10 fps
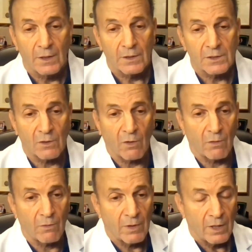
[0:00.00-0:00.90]

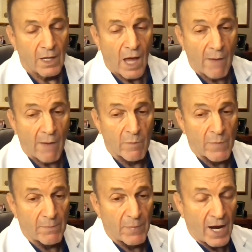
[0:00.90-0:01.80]
So I'm a
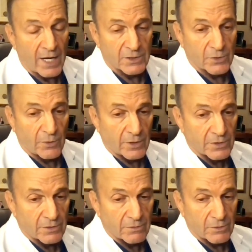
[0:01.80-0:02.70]
bit biased
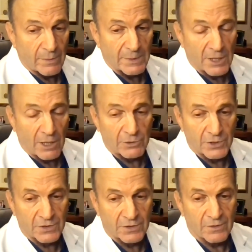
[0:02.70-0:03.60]
towards
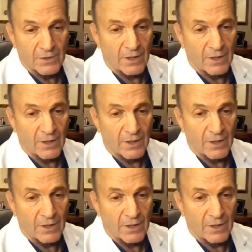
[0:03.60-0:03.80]
dermatologists